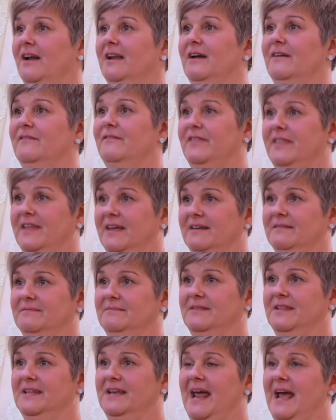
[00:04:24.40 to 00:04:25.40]
I love the,
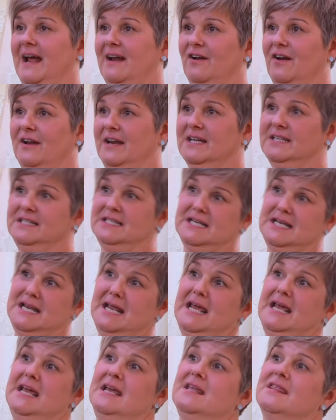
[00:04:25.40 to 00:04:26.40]
the neckline
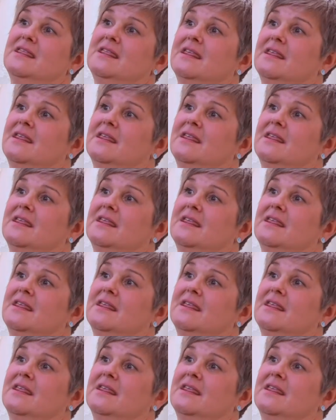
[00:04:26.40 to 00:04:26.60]
underneath.